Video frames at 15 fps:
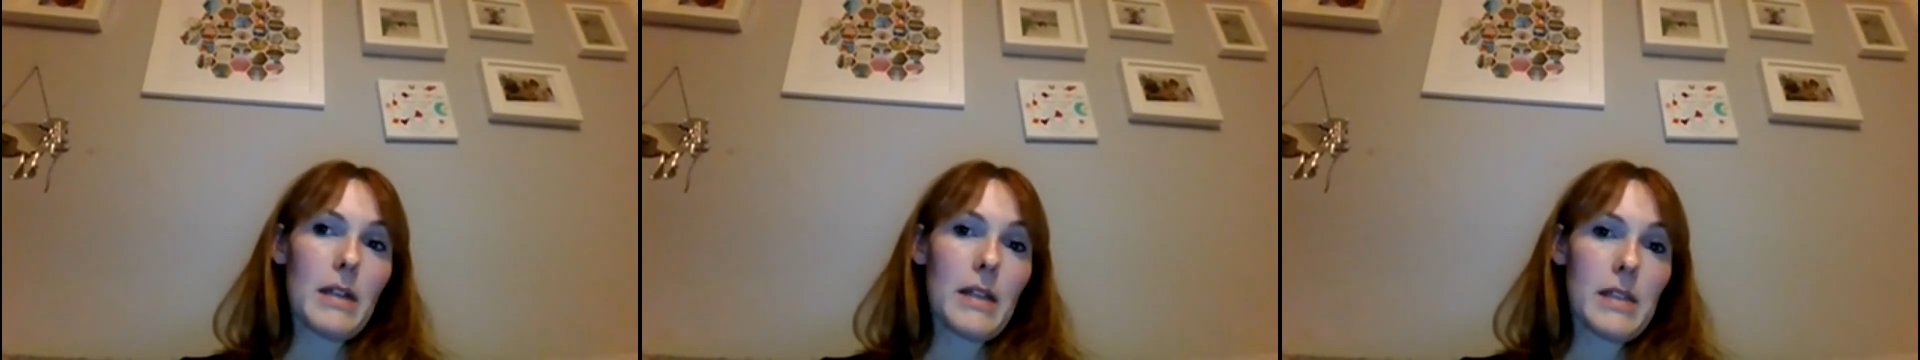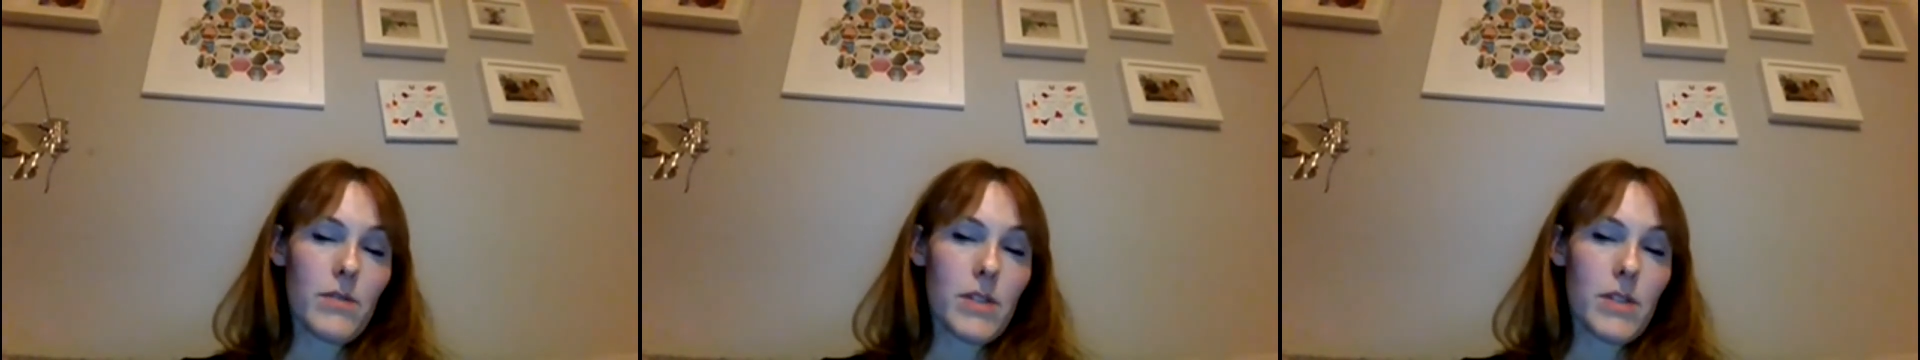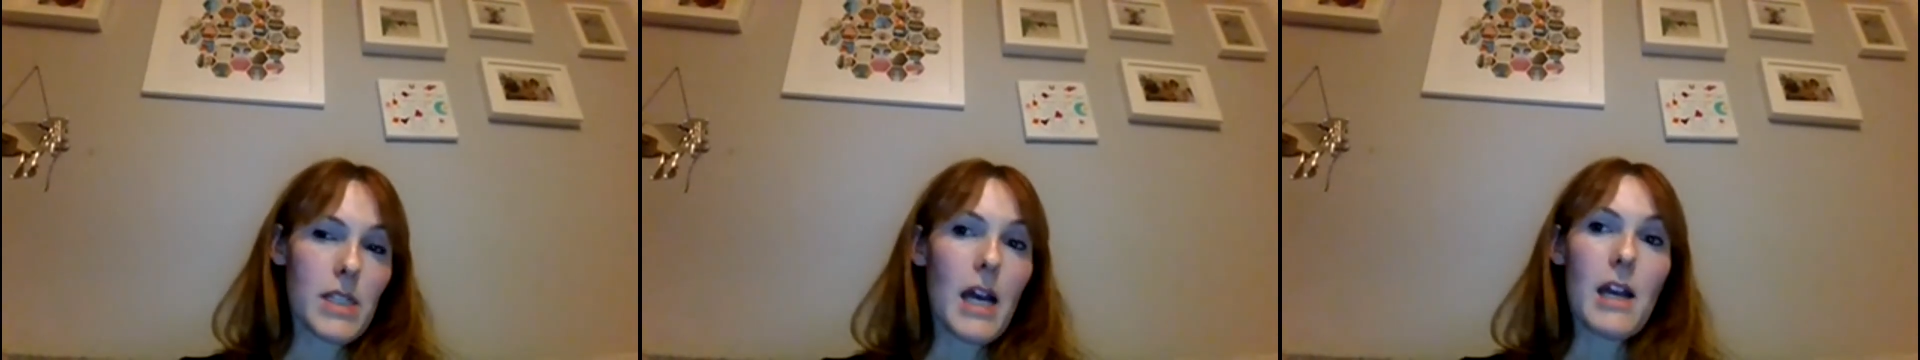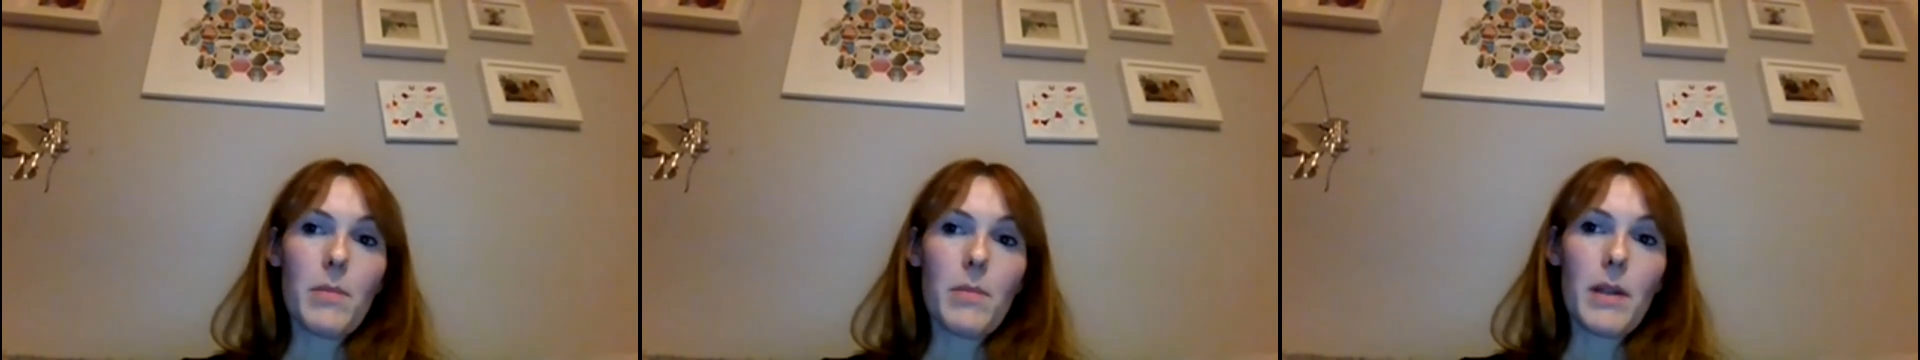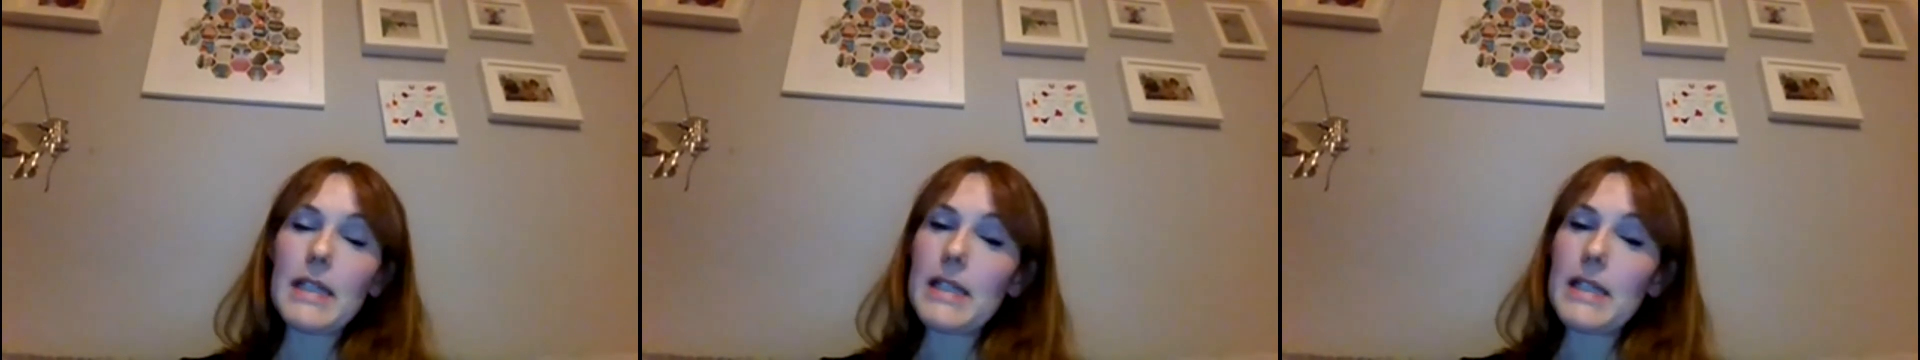he's a
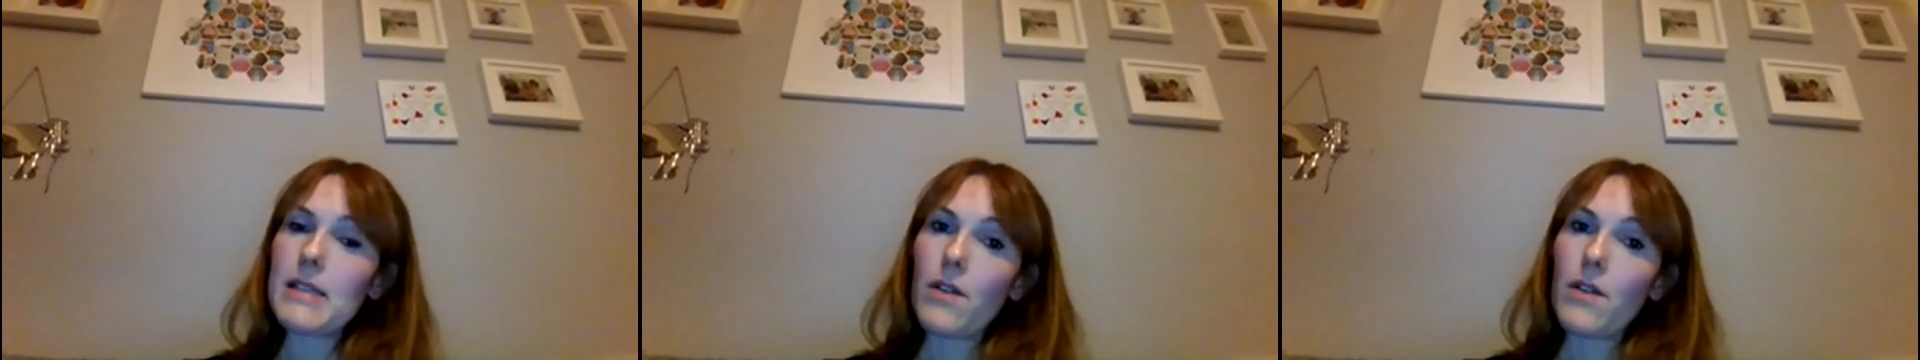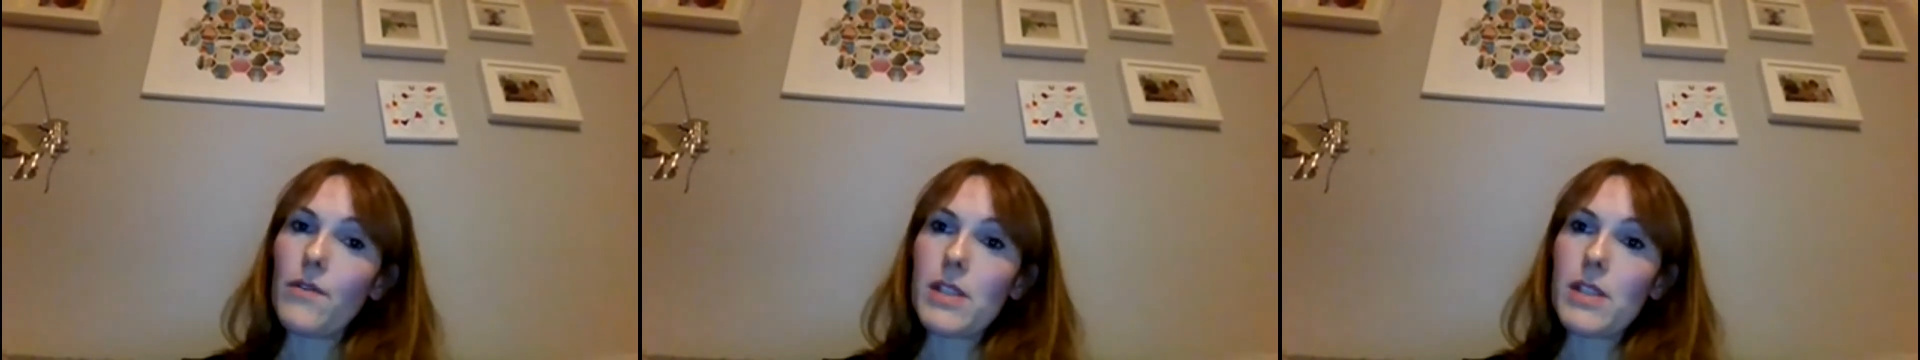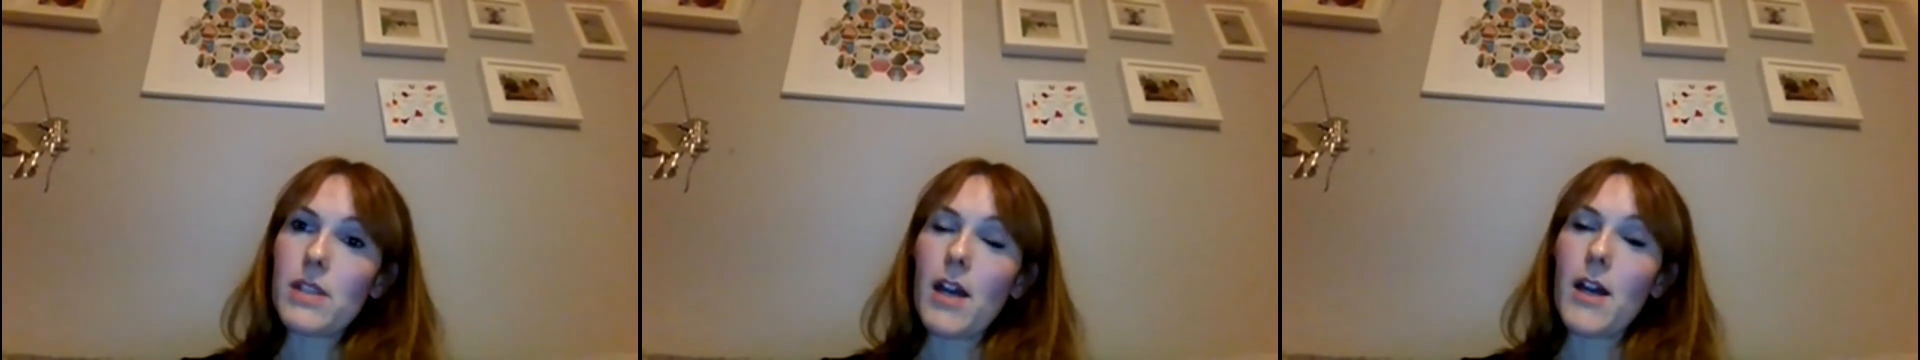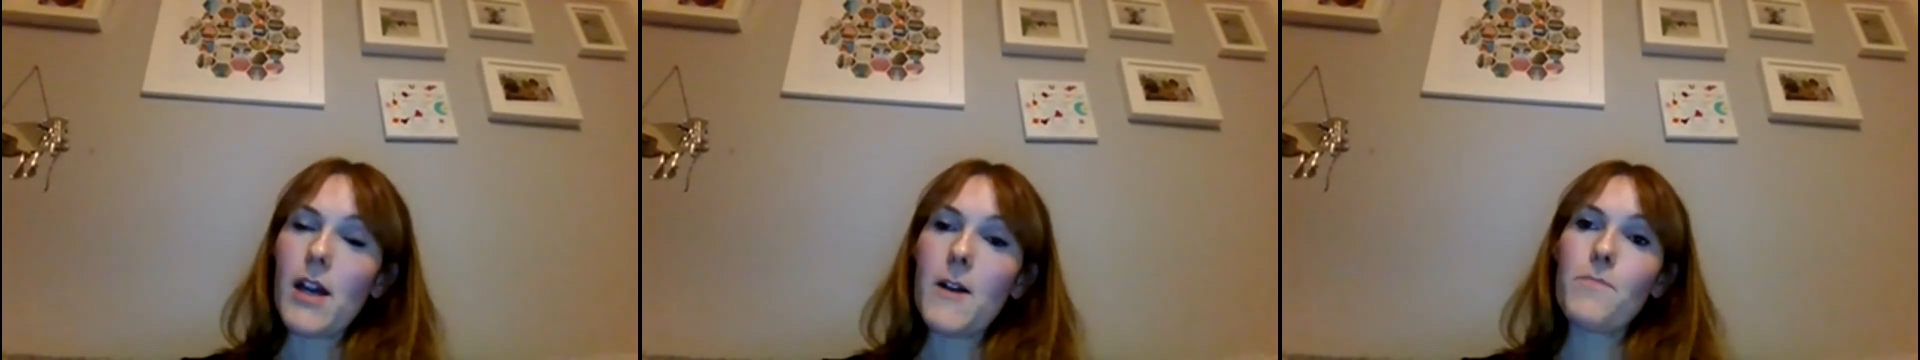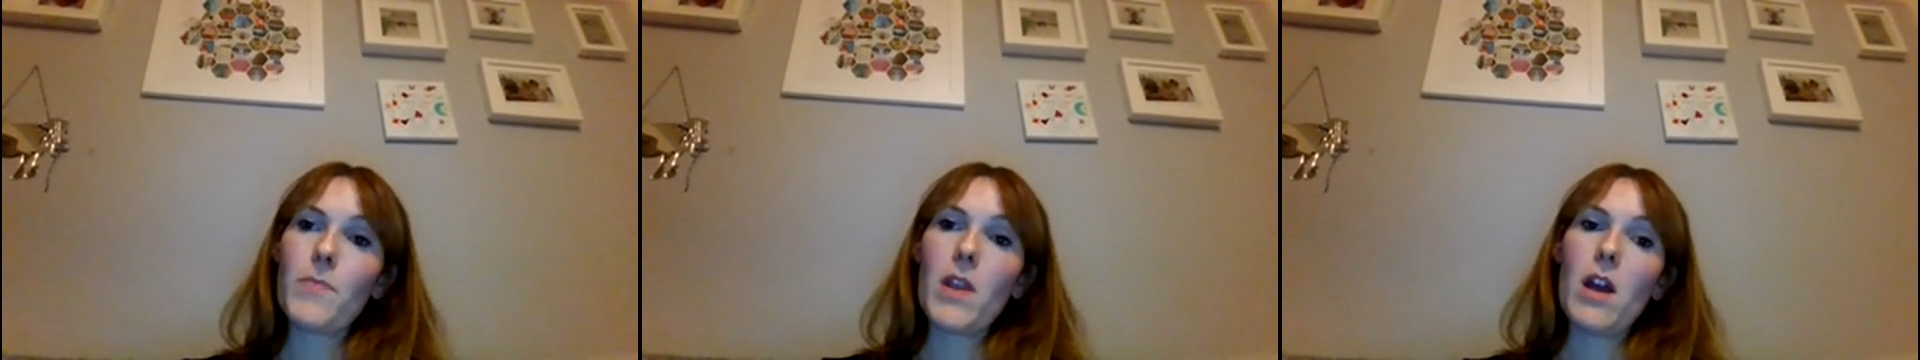retired police
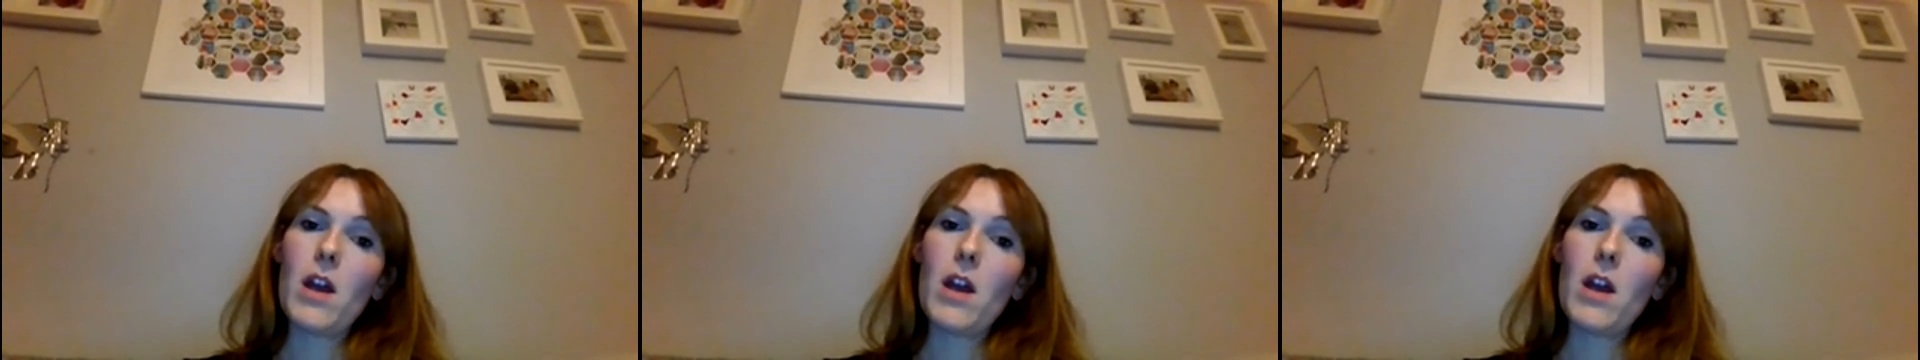officer.